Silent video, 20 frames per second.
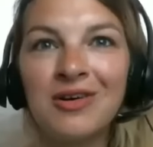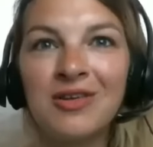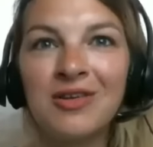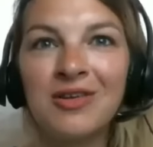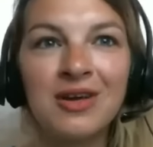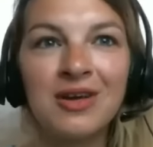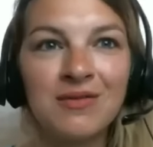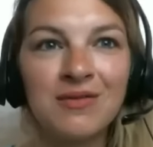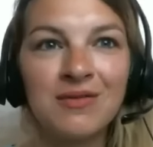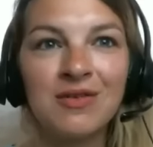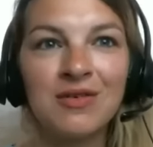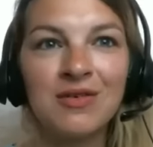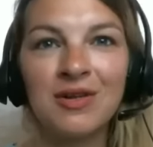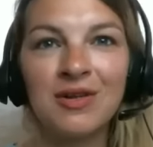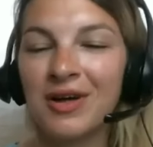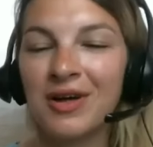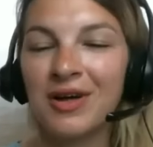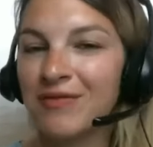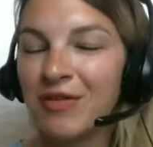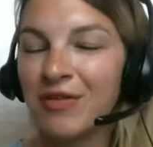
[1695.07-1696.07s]
I give a
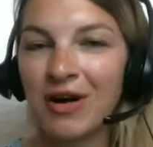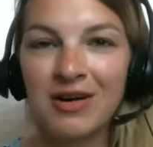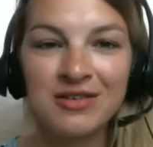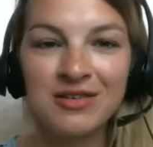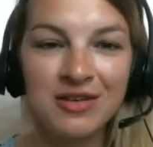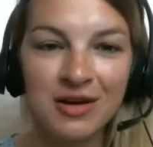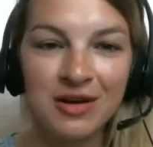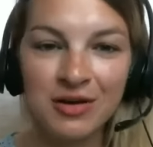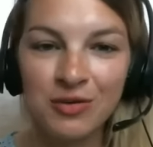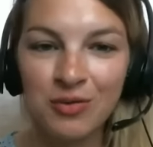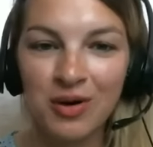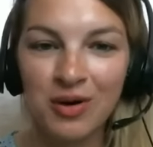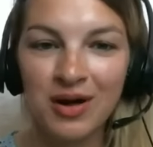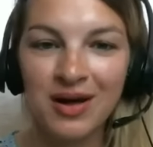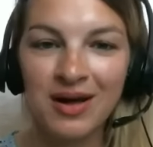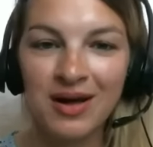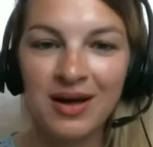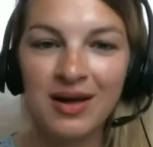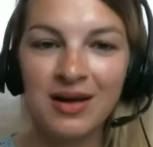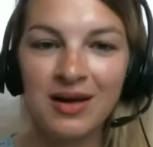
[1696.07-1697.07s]
lot of content
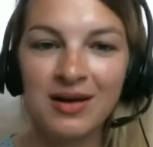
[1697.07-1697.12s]
away,